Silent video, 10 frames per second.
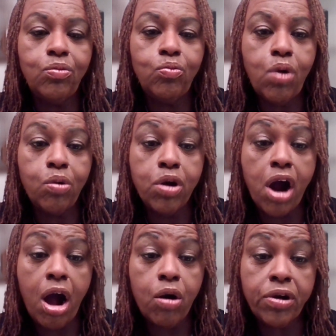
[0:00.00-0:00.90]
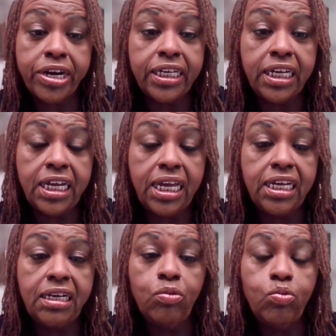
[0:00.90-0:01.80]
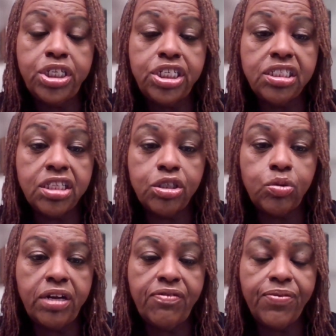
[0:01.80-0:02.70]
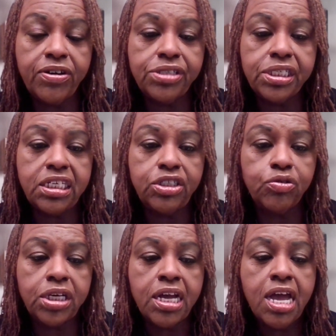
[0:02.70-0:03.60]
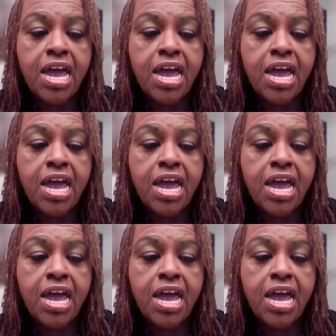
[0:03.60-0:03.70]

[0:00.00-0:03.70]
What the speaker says: what we're already in, which is the 21st century.